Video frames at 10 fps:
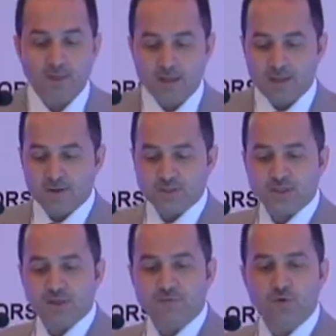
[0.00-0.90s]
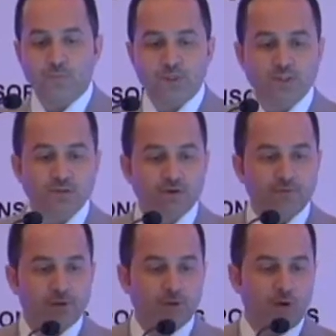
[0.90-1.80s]
And that's just a few pictures of
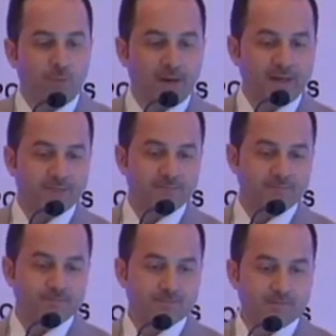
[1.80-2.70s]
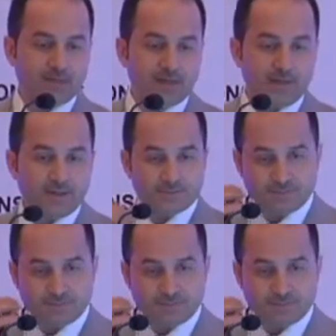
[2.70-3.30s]
our OPAT clinic.